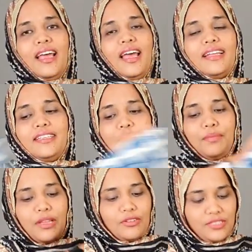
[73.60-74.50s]
and the
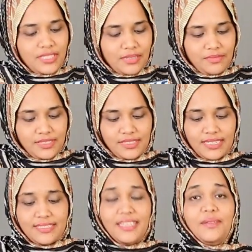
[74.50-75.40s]
blouse comes
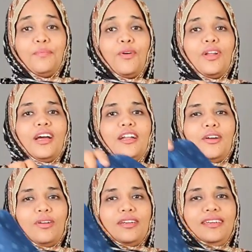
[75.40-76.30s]
as a polka
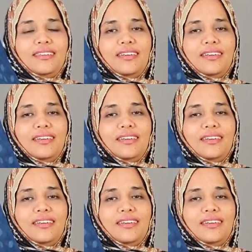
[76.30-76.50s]
dotted